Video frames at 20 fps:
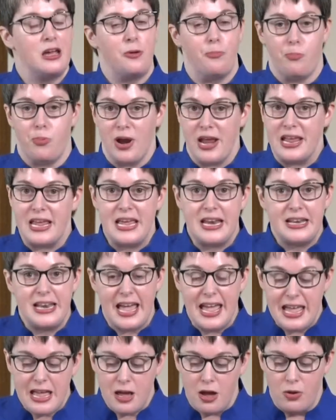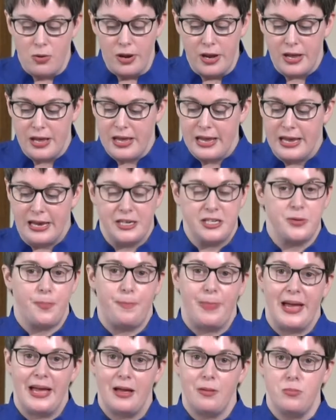break it down into
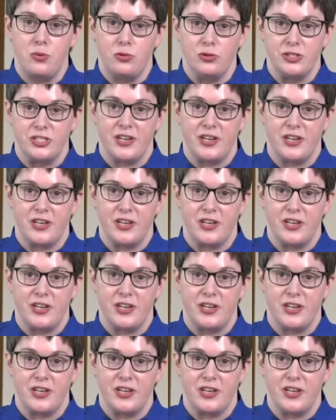pebbles